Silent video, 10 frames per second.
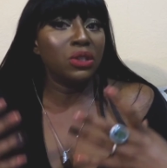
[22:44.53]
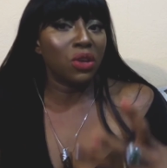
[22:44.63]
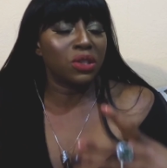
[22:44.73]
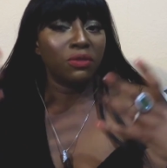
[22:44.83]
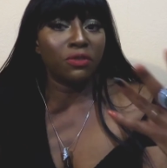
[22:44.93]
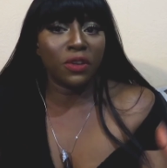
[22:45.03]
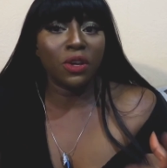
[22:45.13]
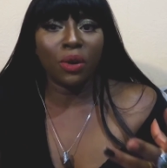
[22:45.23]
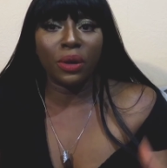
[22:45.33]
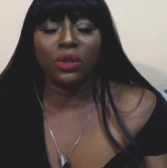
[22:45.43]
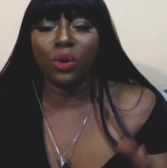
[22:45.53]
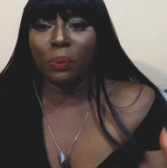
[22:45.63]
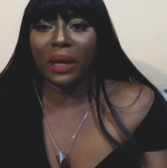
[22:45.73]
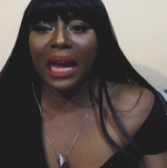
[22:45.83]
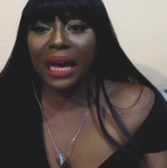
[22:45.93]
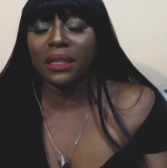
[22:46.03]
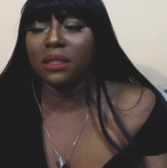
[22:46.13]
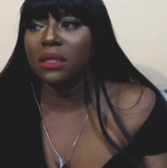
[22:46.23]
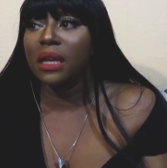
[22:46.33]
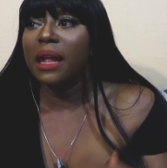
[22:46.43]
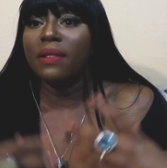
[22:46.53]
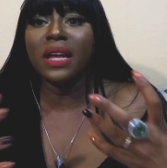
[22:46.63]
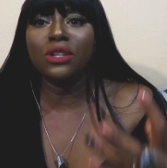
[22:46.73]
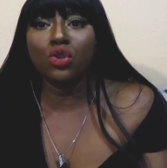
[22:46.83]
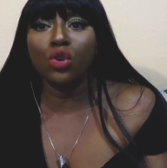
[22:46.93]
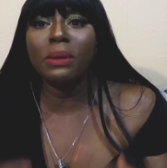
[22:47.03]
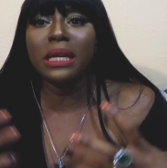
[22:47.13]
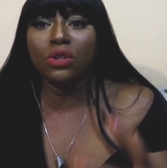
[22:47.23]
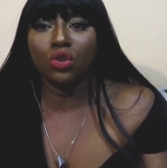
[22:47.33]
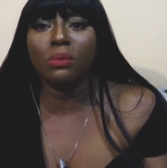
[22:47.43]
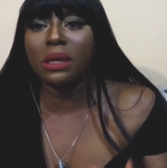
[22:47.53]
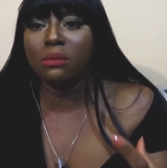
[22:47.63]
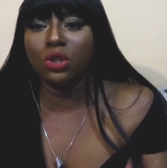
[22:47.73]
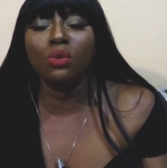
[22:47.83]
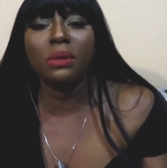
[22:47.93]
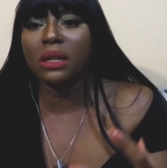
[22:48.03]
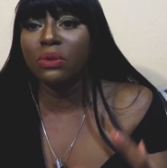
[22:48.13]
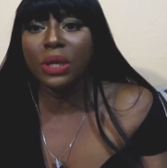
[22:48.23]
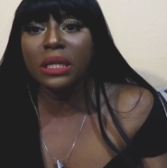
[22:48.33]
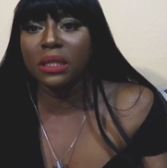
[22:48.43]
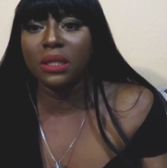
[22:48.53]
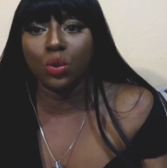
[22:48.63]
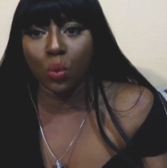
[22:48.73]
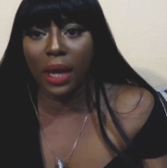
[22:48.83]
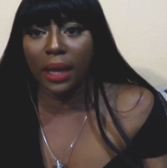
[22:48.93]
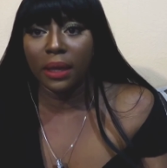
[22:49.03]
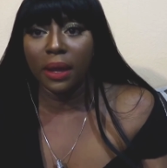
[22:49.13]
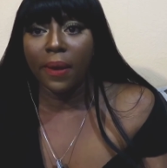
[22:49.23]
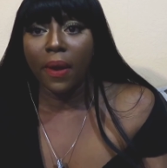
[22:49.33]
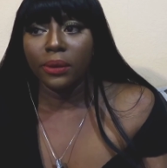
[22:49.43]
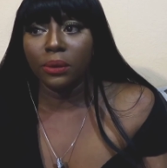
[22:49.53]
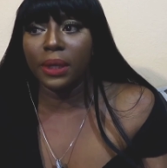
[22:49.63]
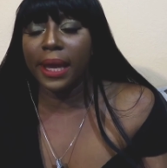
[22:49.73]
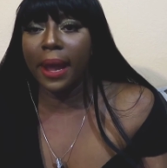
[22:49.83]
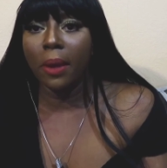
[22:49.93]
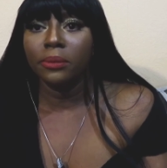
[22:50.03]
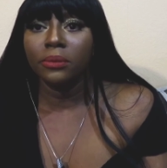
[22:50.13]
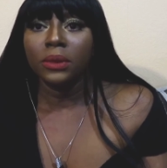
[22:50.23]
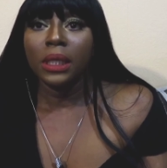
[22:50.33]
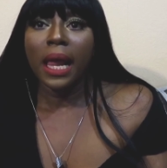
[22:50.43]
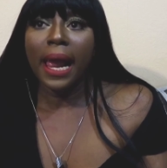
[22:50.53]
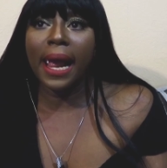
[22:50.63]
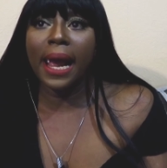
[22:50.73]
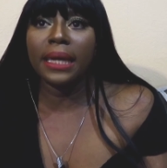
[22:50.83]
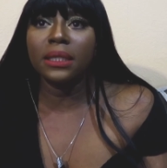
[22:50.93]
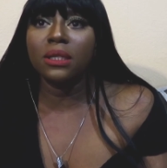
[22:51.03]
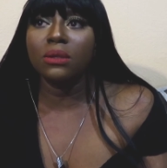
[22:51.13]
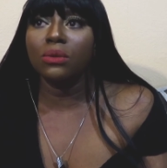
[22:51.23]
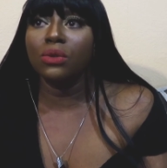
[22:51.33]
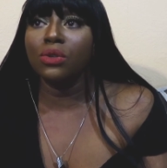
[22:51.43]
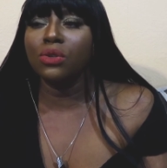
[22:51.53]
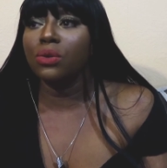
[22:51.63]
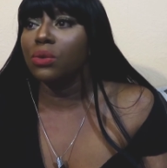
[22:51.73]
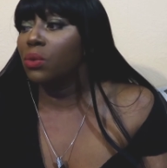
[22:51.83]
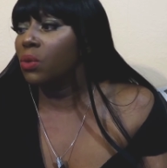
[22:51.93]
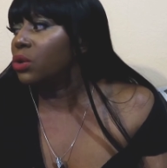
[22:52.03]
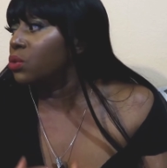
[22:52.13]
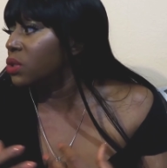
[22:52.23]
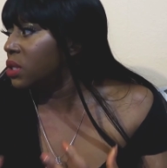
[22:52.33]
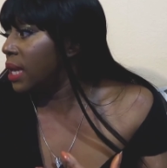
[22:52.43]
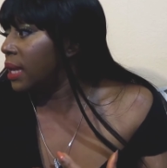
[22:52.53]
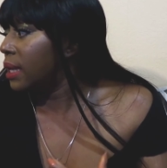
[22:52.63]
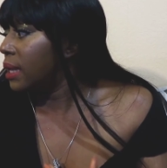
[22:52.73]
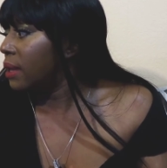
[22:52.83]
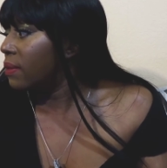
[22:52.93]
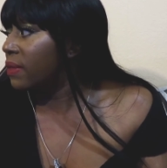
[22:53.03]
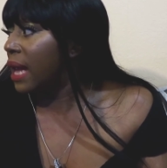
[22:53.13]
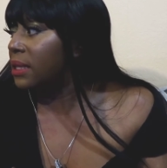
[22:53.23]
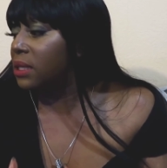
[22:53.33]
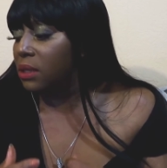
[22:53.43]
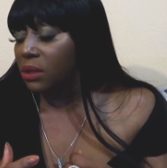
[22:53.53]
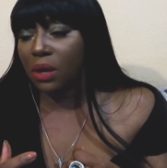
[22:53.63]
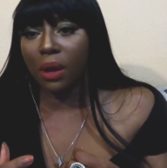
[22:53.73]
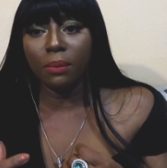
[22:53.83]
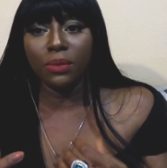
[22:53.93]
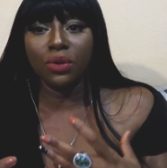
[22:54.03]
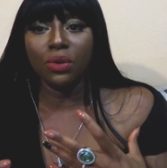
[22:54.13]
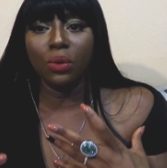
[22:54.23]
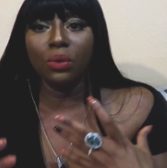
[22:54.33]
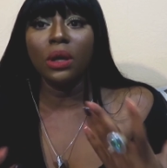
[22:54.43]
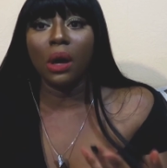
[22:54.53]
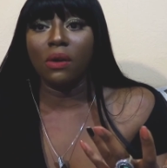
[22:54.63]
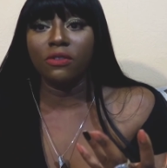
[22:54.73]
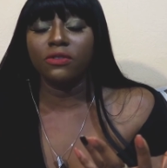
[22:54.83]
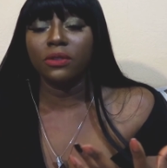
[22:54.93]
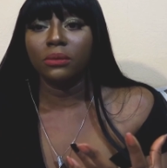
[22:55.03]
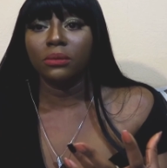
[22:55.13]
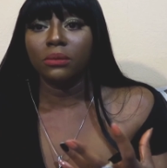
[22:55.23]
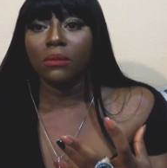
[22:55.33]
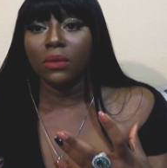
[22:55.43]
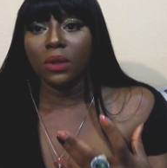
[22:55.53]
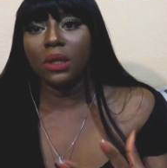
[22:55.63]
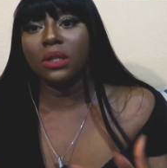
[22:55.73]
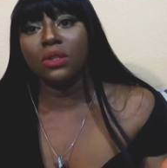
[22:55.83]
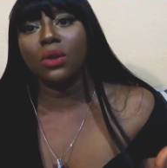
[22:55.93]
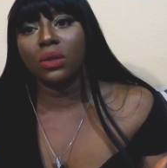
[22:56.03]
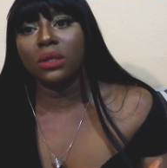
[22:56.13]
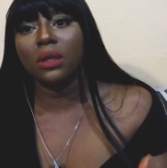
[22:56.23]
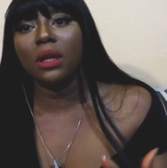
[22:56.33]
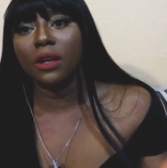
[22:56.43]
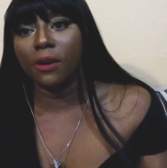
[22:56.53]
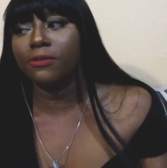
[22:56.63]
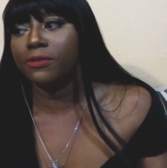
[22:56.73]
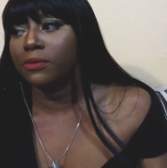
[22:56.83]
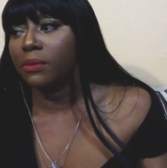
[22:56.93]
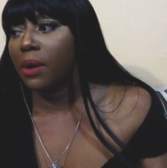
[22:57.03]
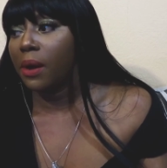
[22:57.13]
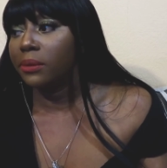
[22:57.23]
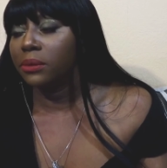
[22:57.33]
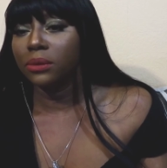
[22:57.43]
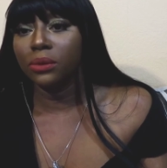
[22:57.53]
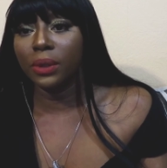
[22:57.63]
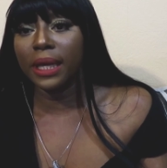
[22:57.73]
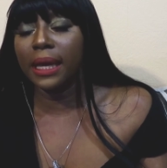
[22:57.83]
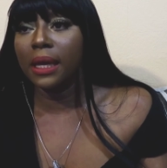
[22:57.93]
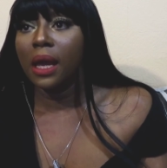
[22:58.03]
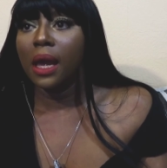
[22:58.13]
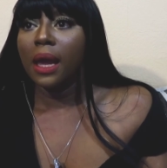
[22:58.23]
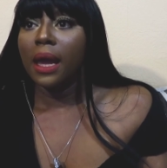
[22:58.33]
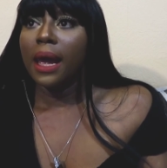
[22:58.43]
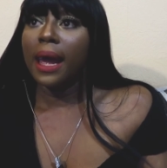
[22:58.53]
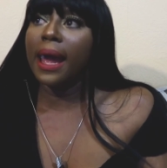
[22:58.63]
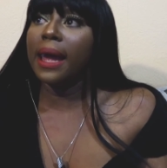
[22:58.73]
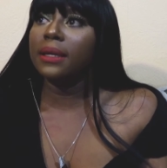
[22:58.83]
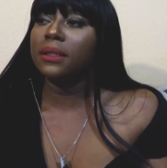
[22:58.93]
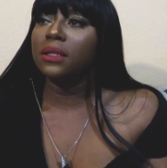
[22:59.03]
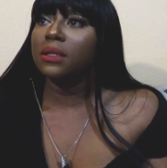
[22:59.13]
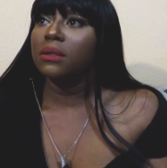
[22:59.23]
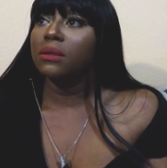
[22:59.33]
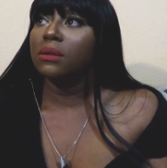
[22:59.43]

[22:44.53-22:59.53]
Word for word: doesn't figure in your plans. There's so many reasons why. Okay, and you know, one would say that you know, love is not enough. Okay, and